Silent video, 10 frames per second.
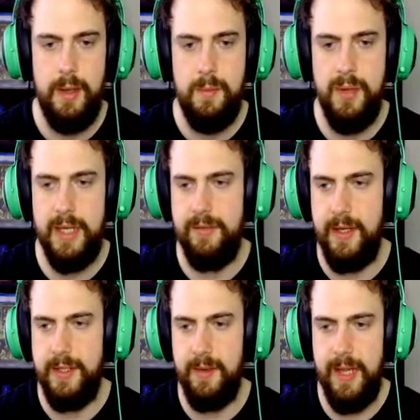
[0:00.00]
Well, that's fine.
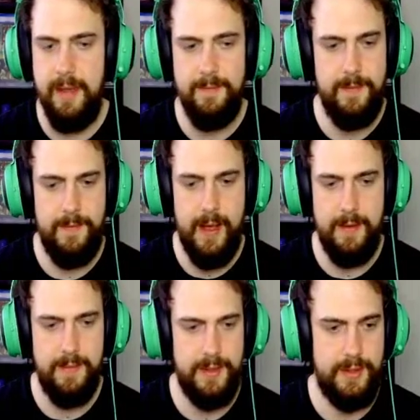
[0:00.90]
So I get in for
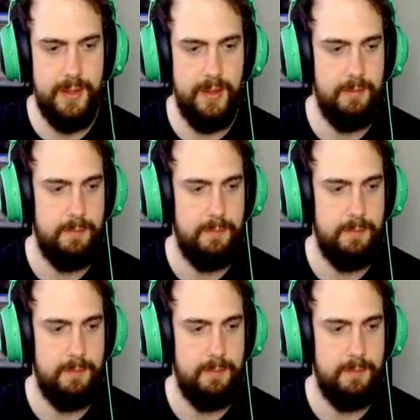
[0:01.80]
5 this turn.